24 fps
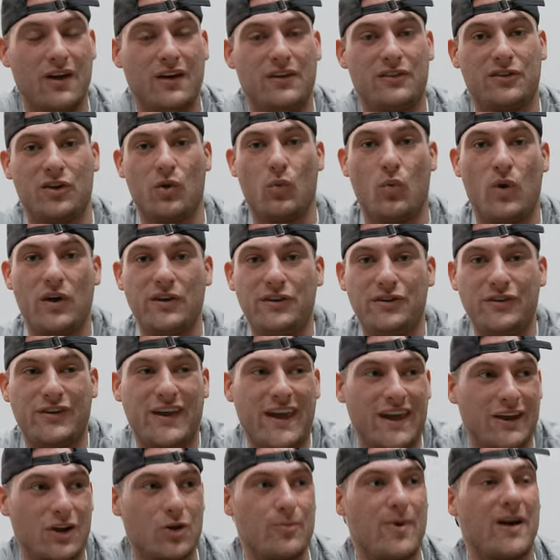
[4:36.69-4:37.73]
So once you
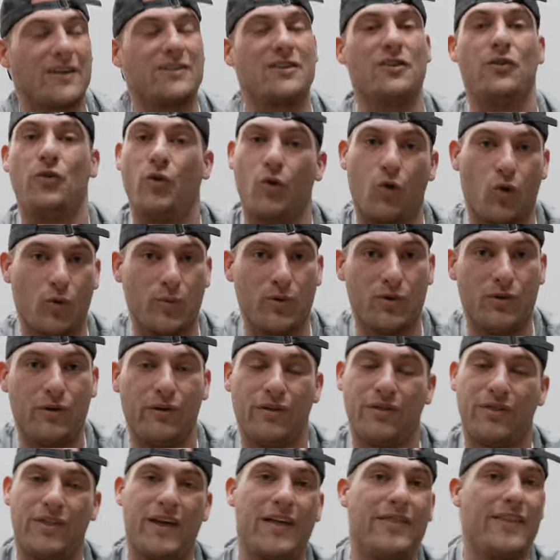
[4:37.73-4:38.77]
can't go back to
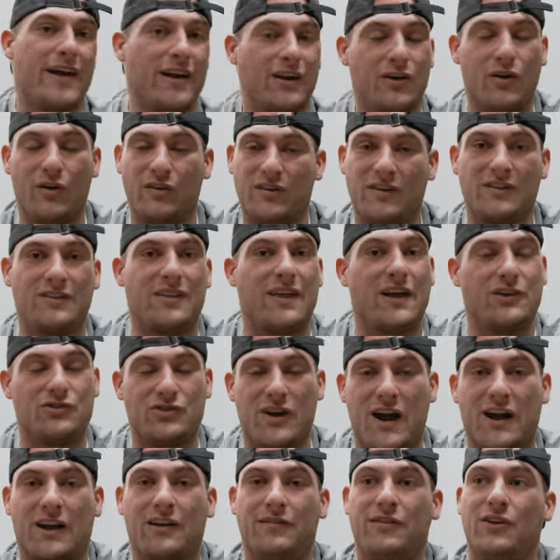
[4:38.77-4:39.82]
normal, then that goes into that
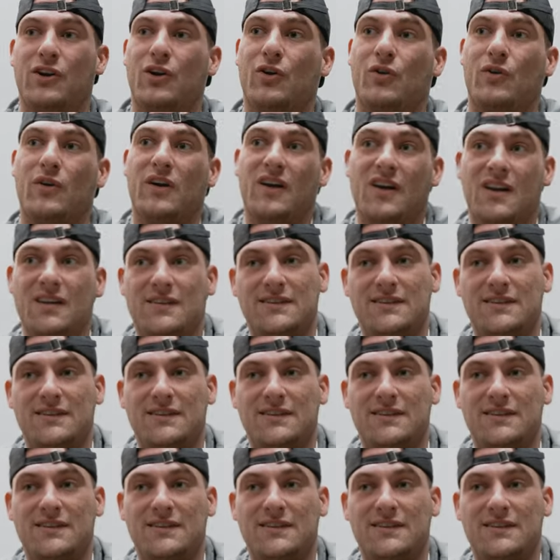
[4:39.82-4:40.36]
track of, you know,